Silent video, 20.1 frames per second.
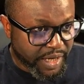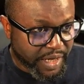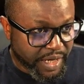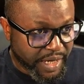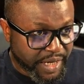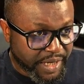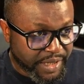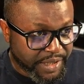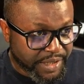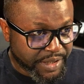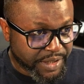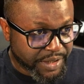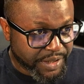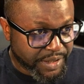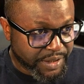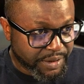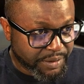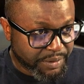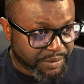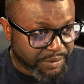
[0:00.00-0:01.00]

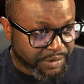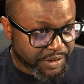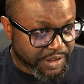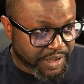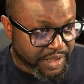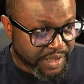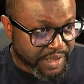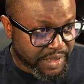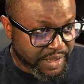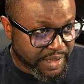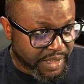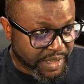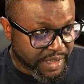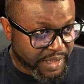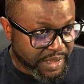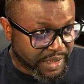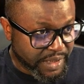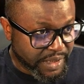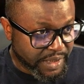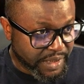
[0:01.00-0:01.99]
enter, we just
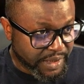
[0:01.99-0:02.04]
did